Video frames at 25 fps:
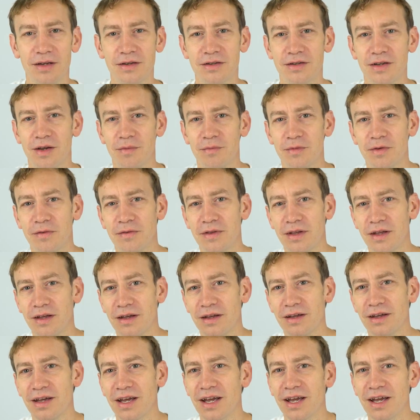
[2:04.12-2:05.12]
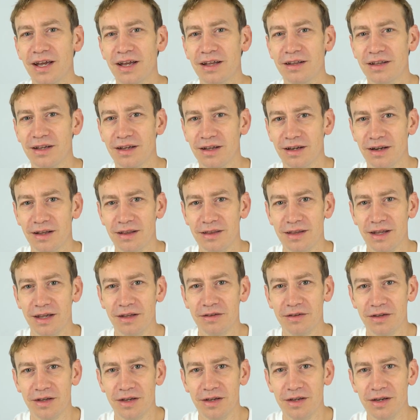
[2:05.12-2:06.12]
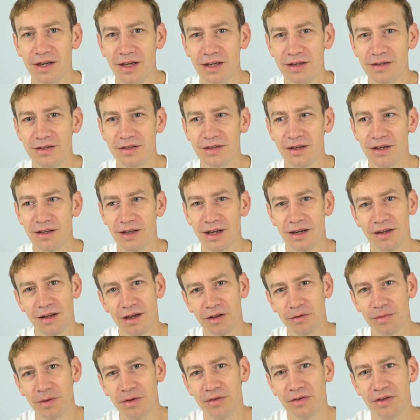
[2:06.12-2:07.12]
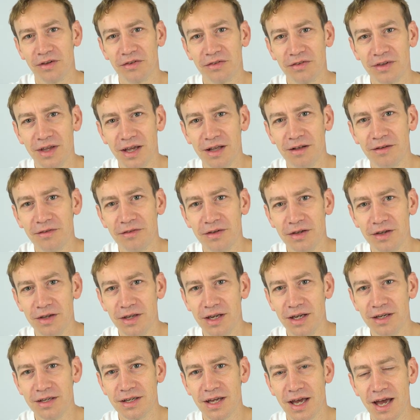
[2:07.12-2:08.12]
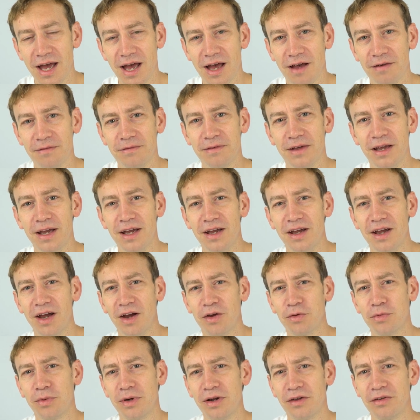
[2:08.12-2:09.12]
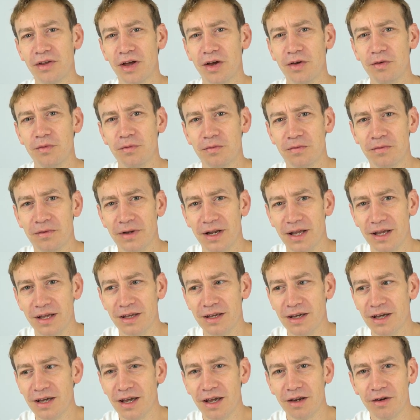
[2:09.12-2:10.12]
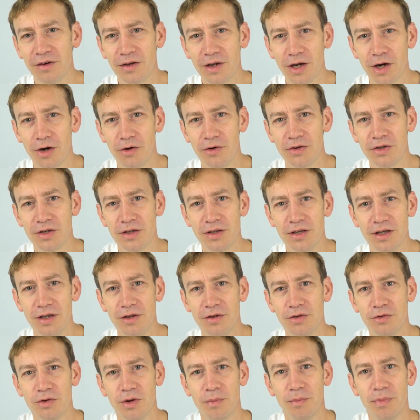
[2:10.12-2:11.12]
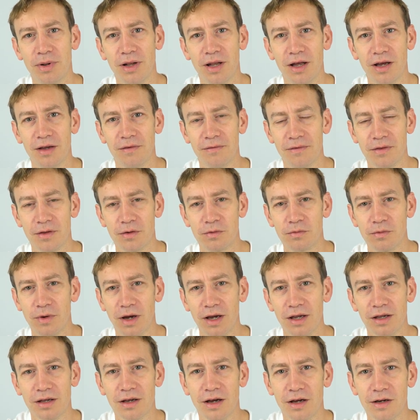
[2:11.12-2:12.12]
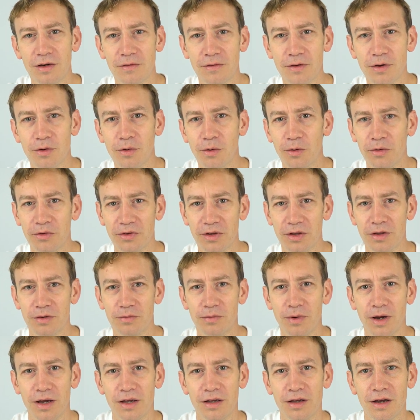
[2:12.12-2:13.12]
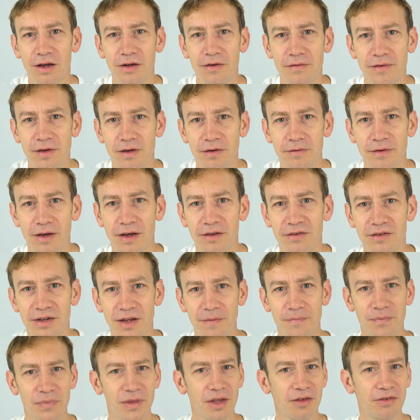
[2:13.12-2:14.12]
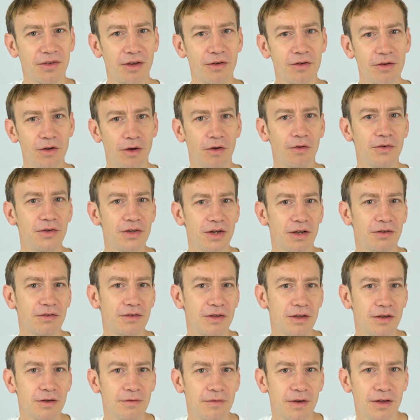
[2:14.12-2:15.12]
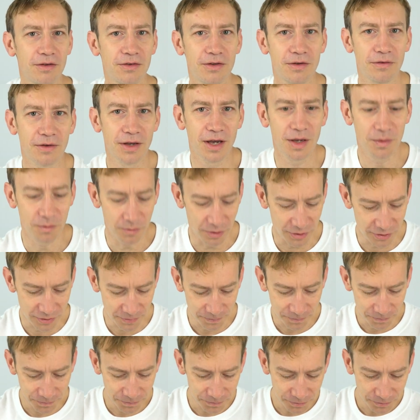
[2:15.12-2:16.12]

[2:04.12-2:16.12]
in terms of the kind of things that you need to, and I suppose the skills that you need to have, as well as hopefully encouraging you to apply for the right kind of course at the right kind of university. So not just the University of Cambridge.